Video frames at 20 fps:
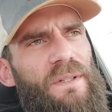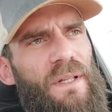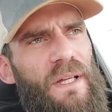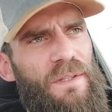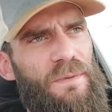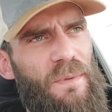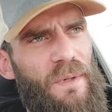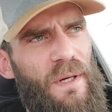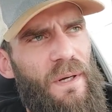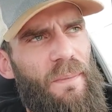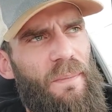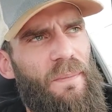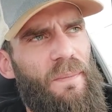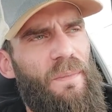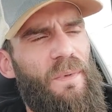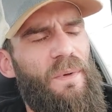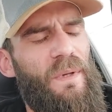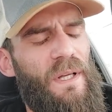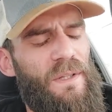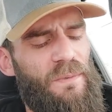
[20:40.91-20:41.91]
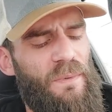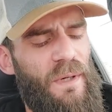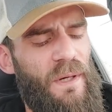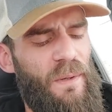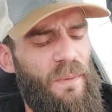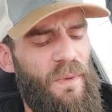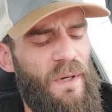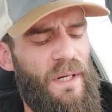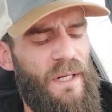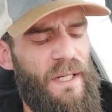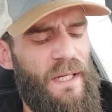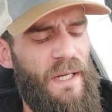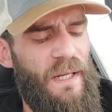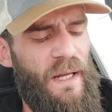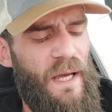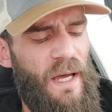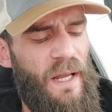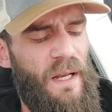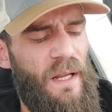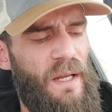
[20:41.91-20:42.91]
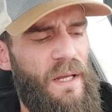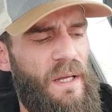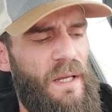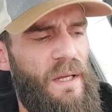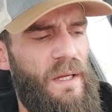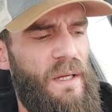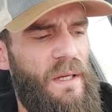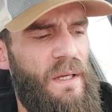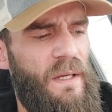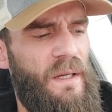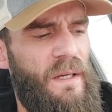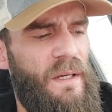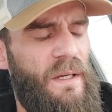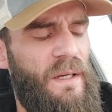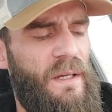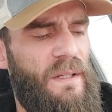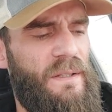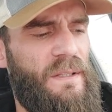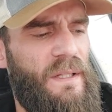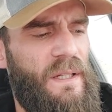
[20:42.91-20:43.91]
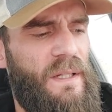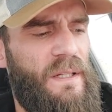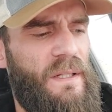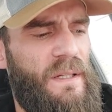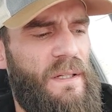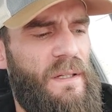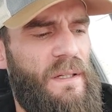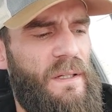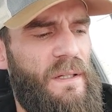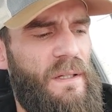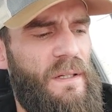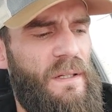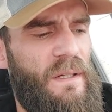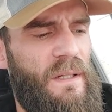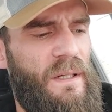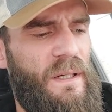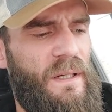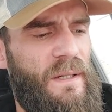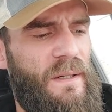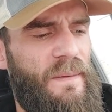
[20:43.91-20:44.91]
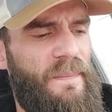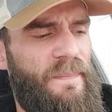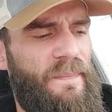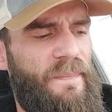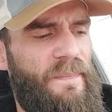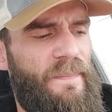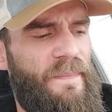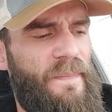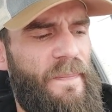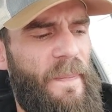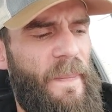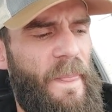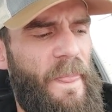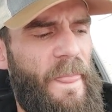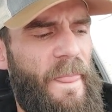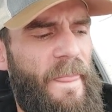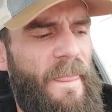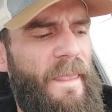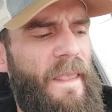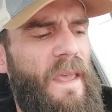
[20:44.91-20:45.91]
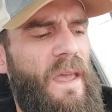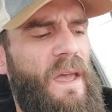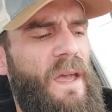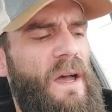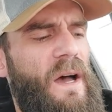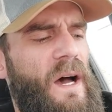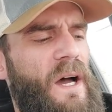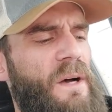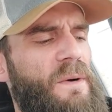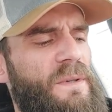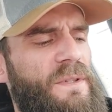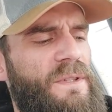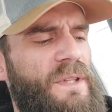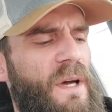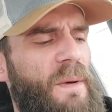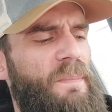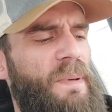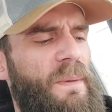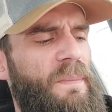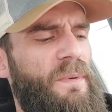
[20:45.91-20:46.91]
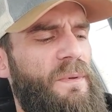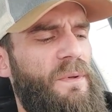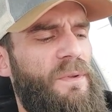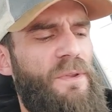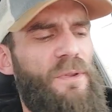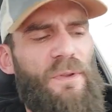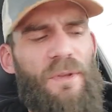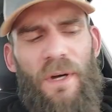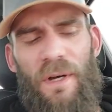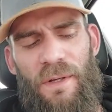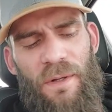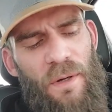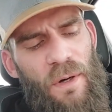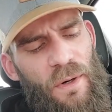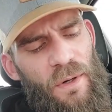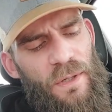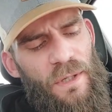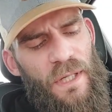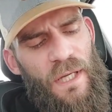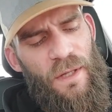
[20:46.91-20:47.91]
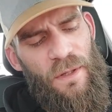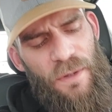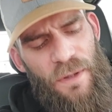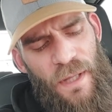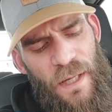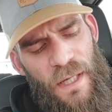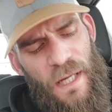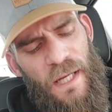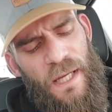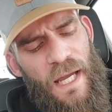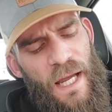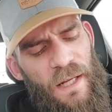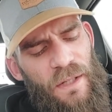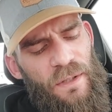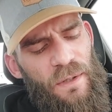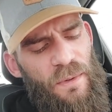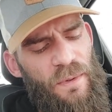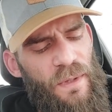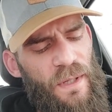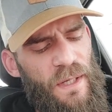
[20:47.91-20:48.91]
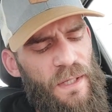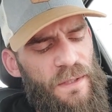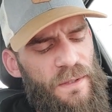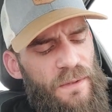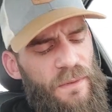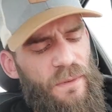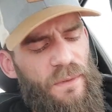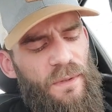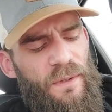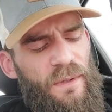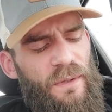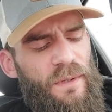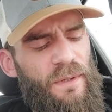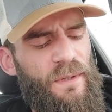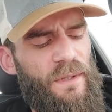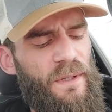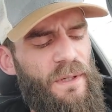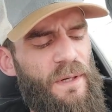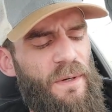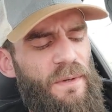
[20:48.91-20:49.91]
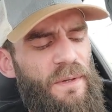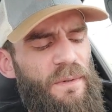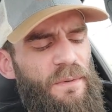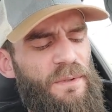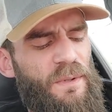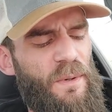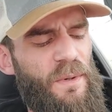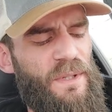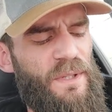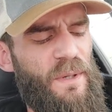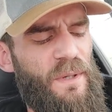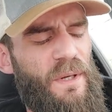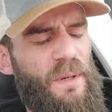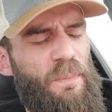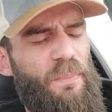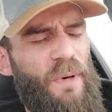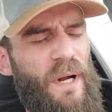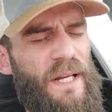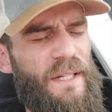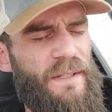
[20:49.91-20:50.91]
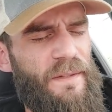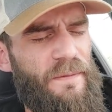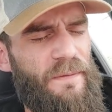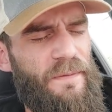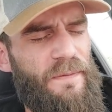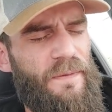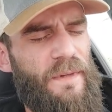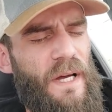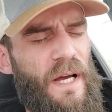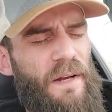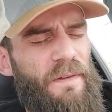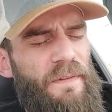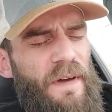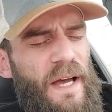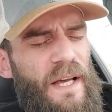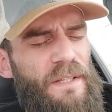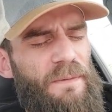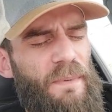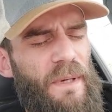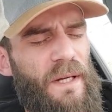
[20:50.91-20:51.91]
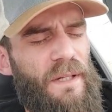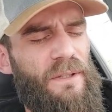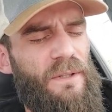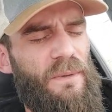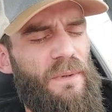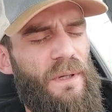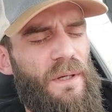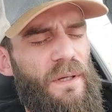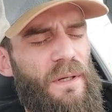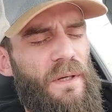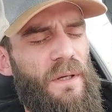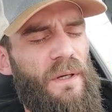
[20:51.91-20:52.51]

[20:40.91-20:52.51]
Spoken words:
That's what I want to get at, is like, I always thought people thought, oh, you think I can't do this, or there was always an abrasive kind of aspect to it.